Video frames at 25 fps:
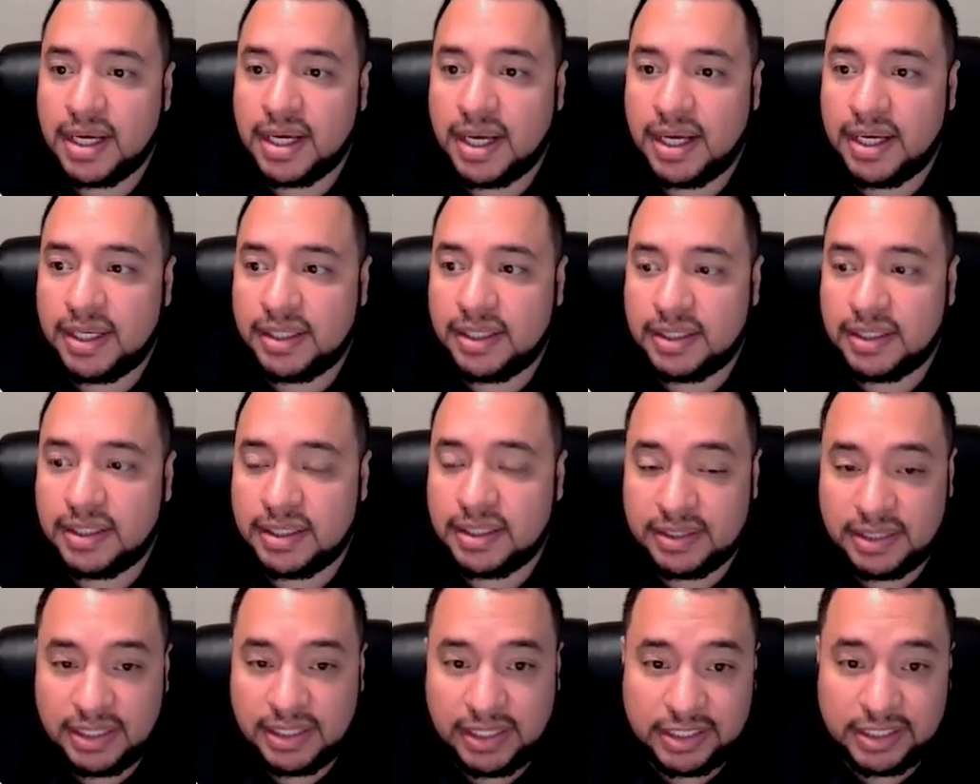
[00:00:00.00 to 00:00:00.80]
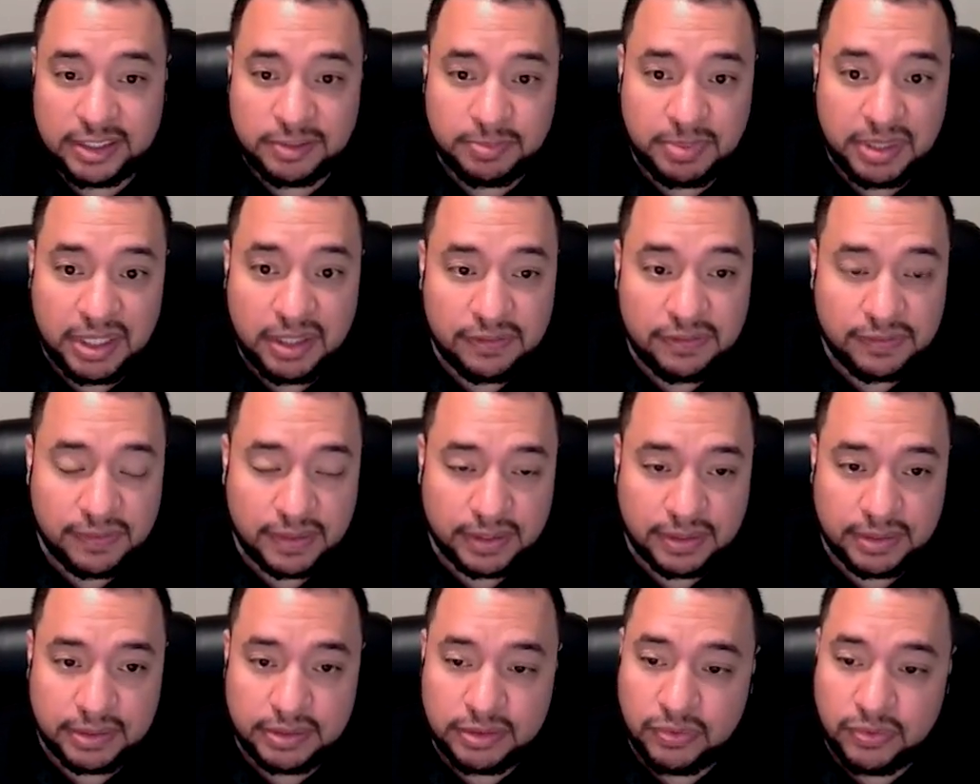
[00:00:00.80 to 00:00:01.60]
and the SPF
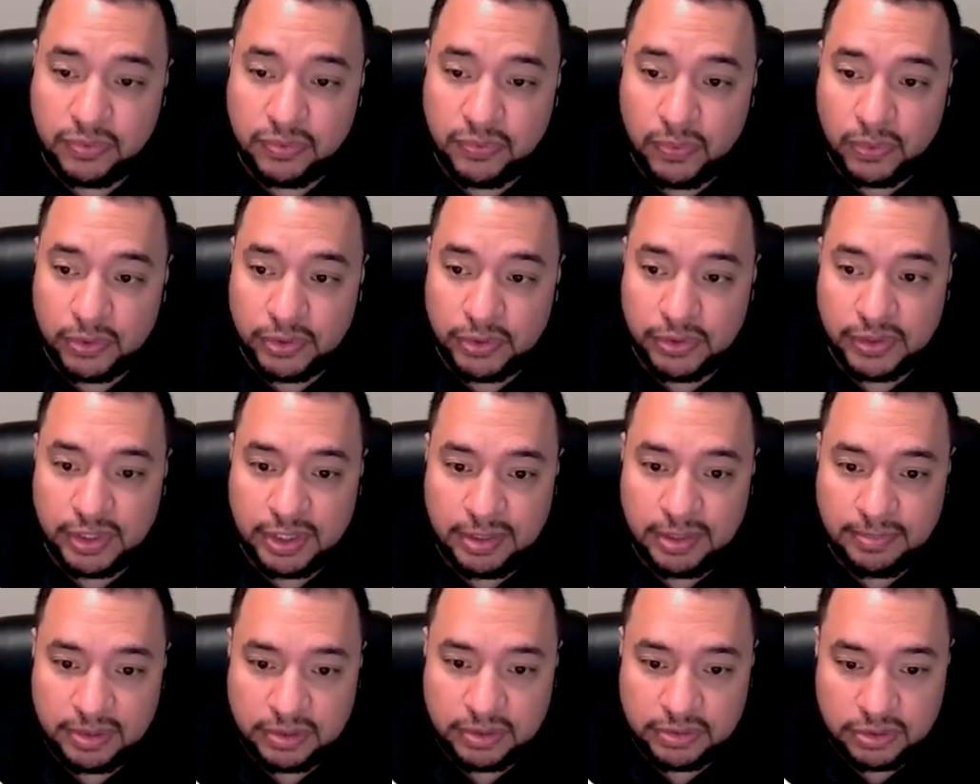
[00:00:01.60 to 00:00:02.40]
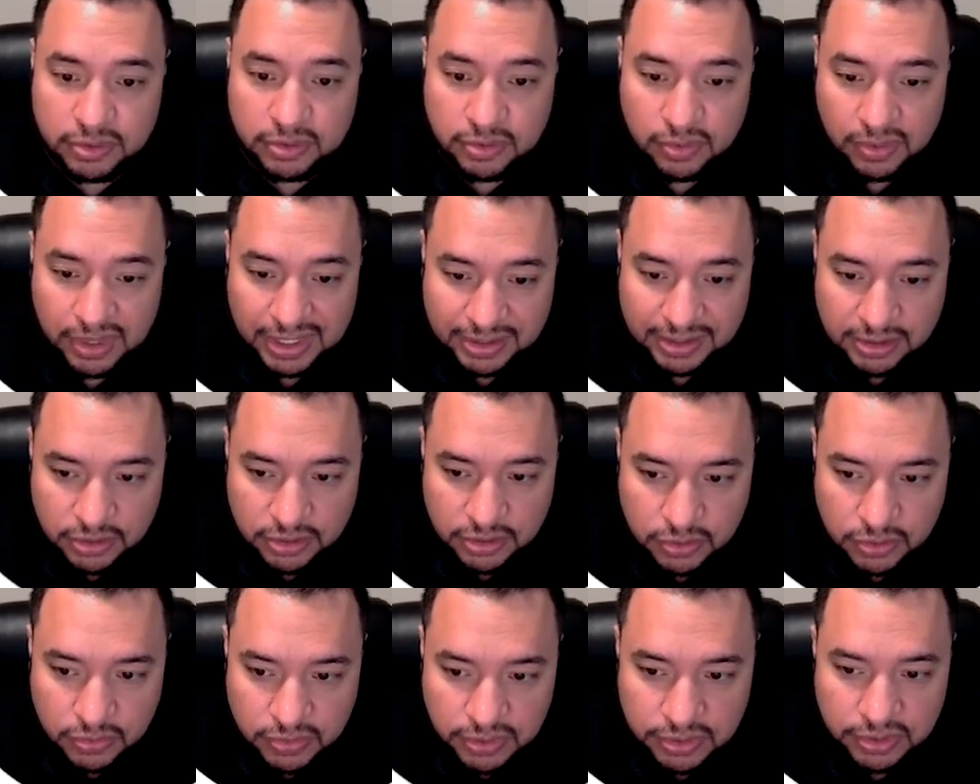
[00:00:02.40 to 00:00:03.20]
records for your email. So as
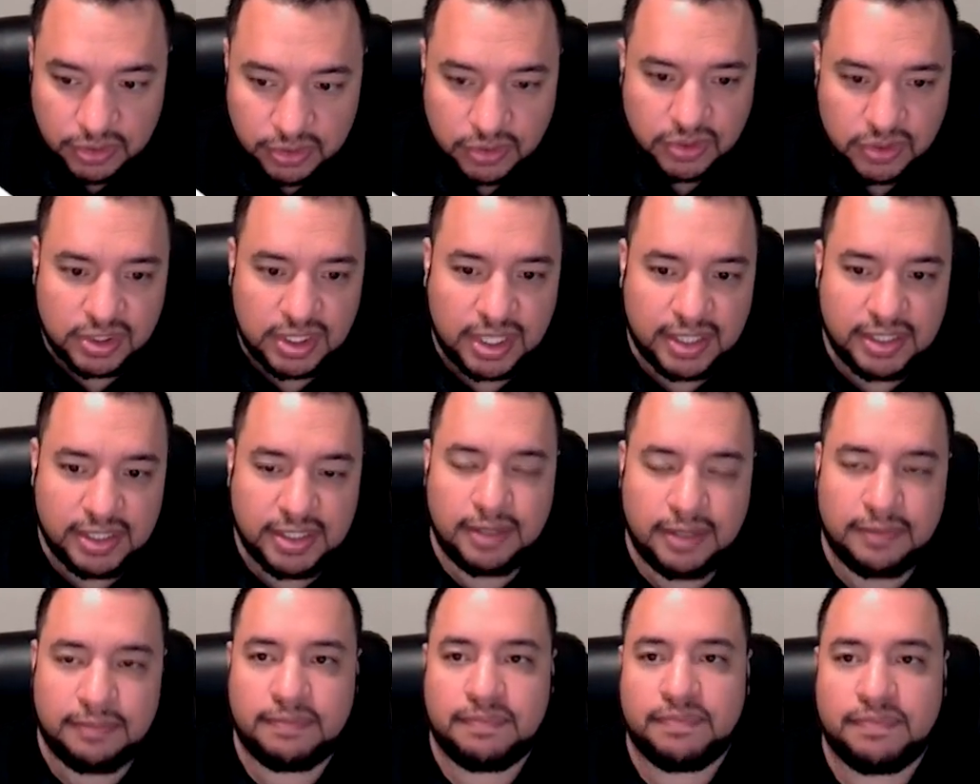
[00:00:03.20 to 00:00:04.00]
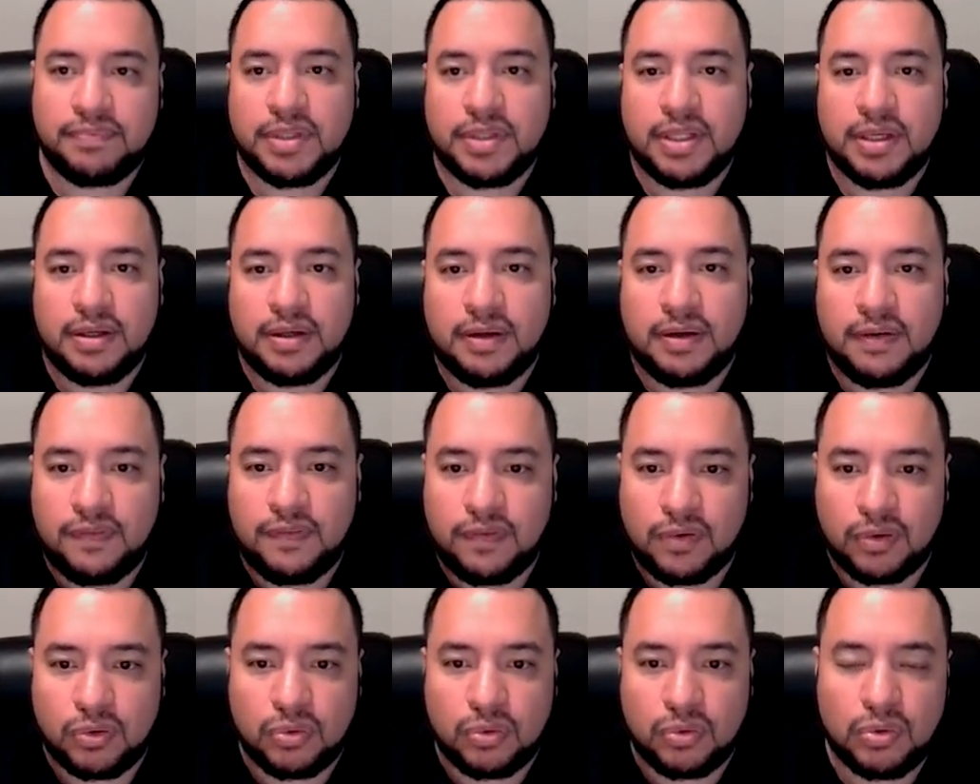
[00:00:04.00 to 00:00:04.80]
soon as you sign up
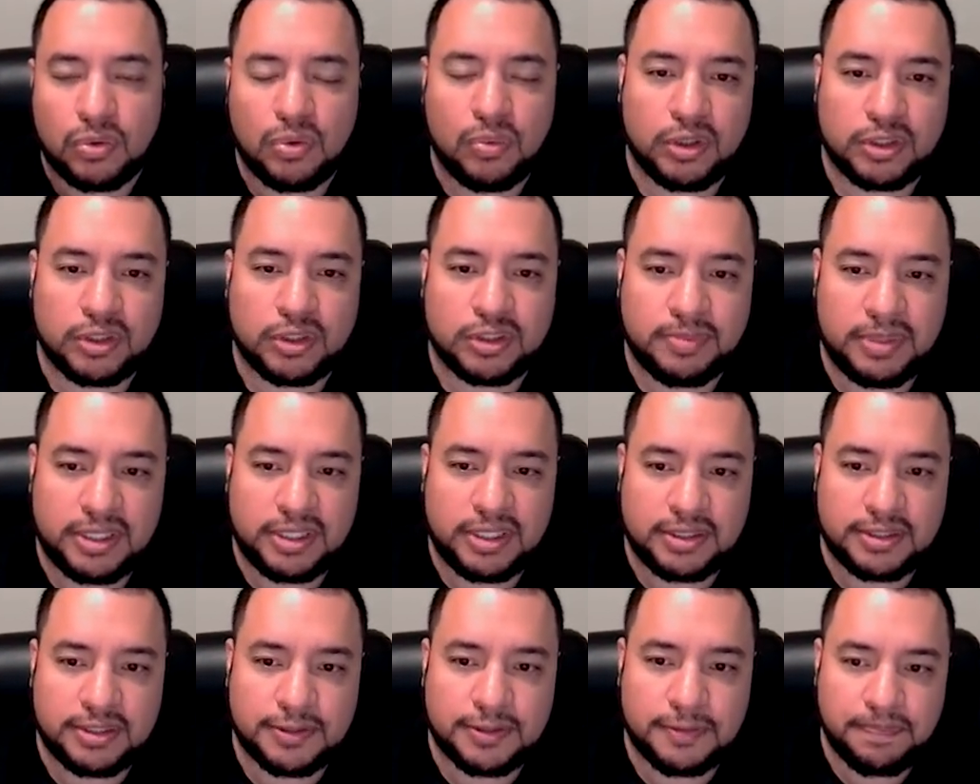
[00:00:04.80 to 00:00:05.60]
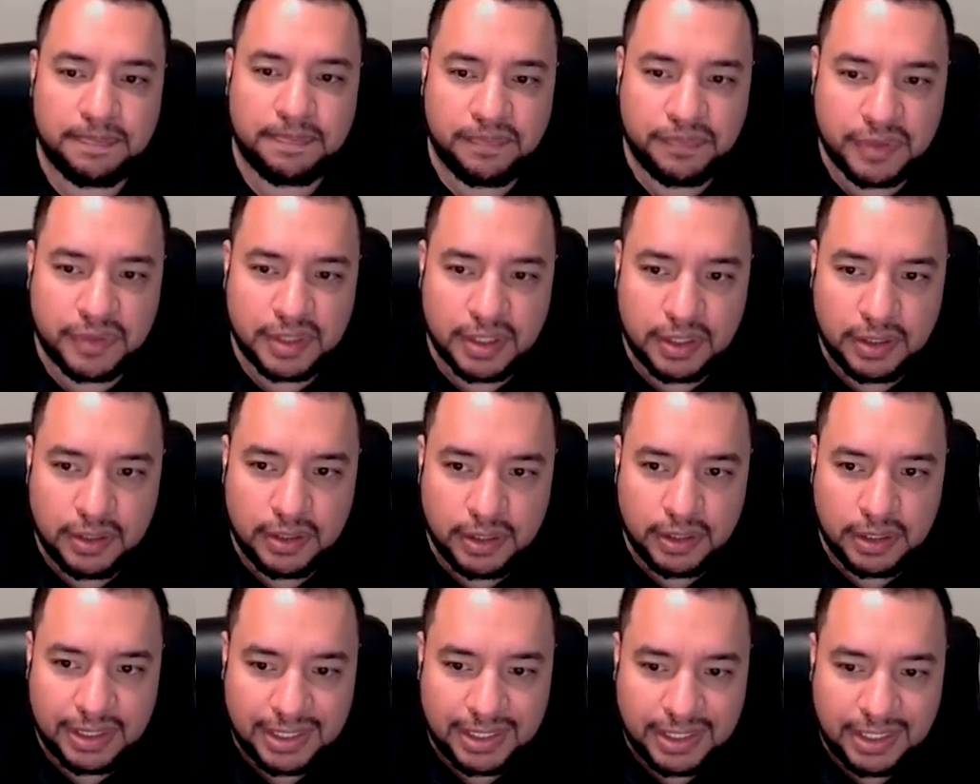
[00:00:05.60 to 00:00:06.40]
for Google Workspace,
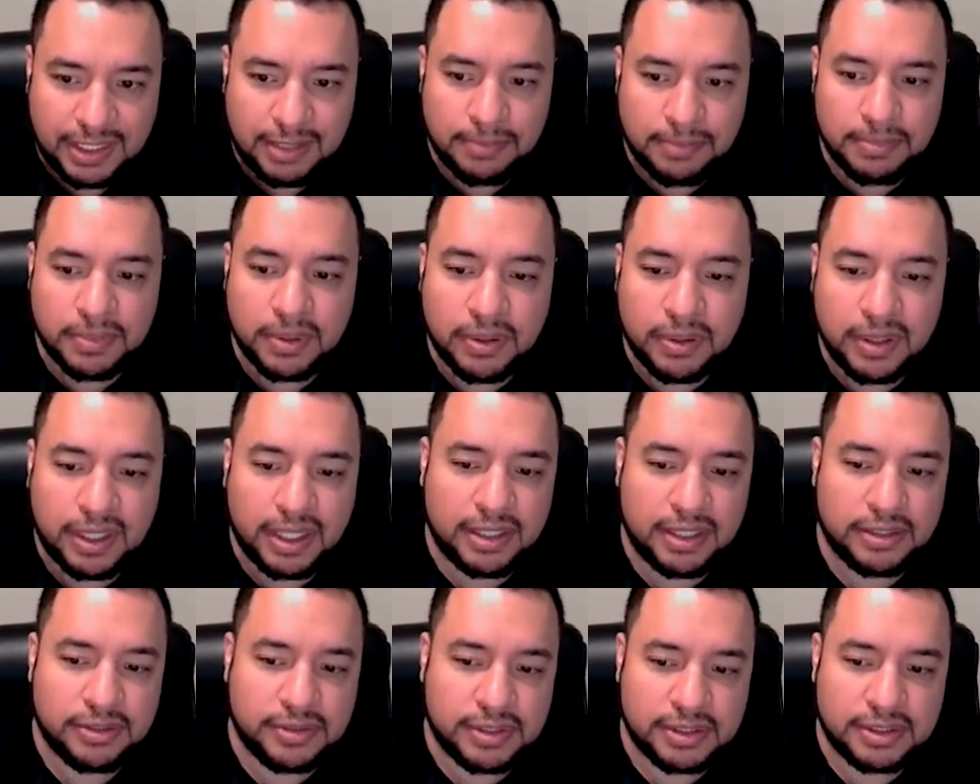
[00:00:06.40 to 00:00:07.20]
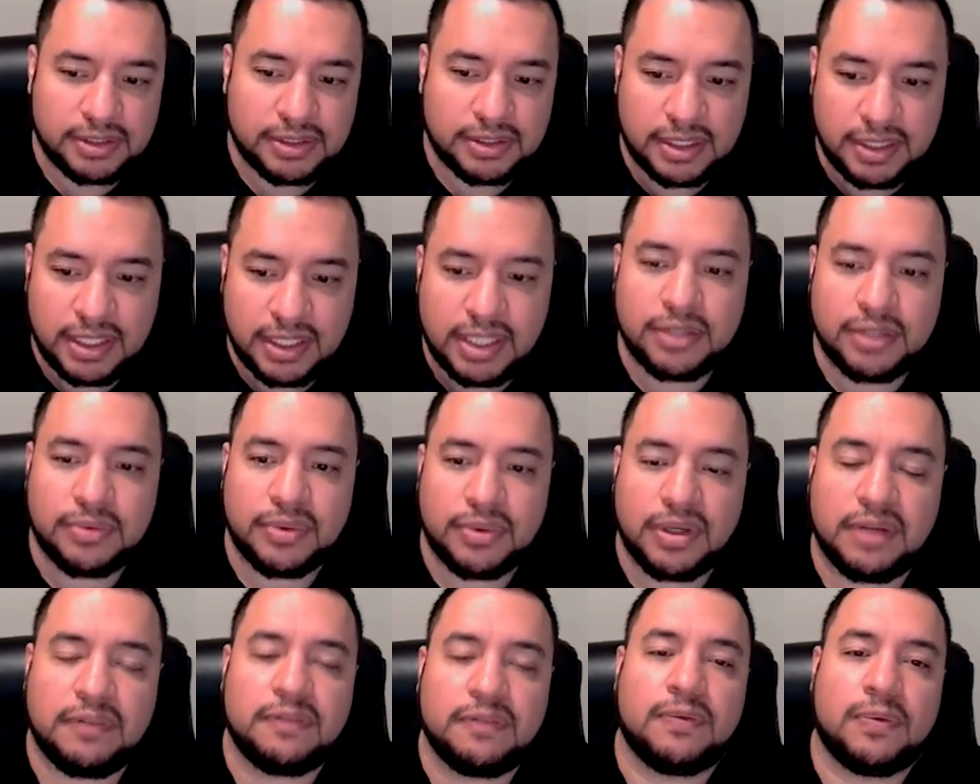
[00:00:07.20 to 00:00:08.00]
the email address that they
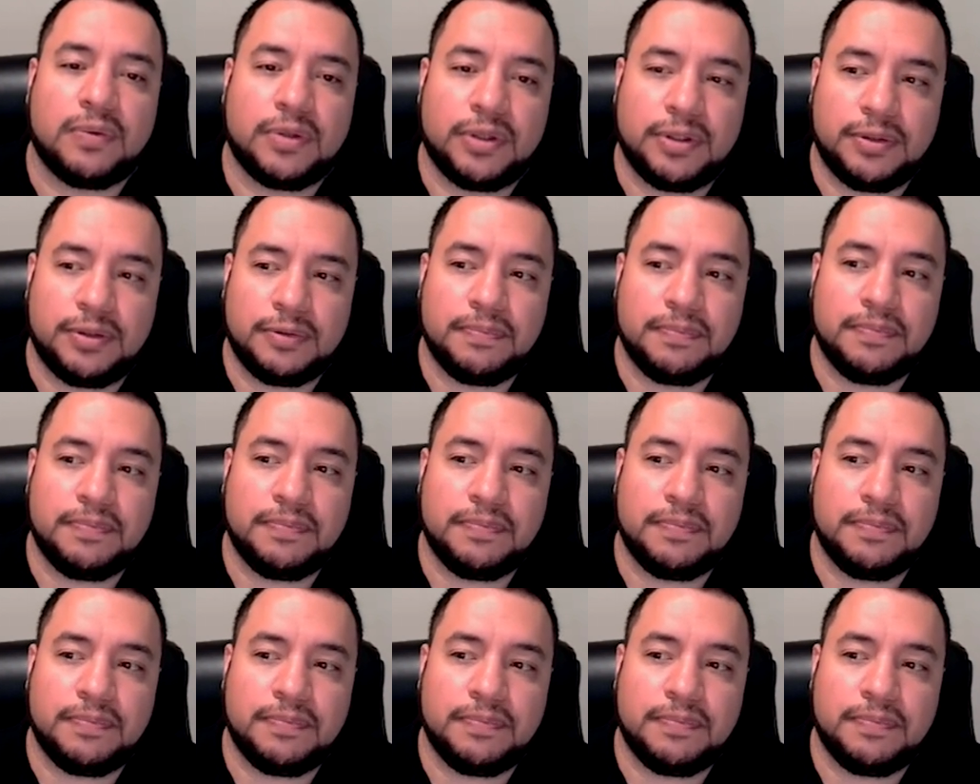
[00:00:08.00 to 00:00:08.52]
create for you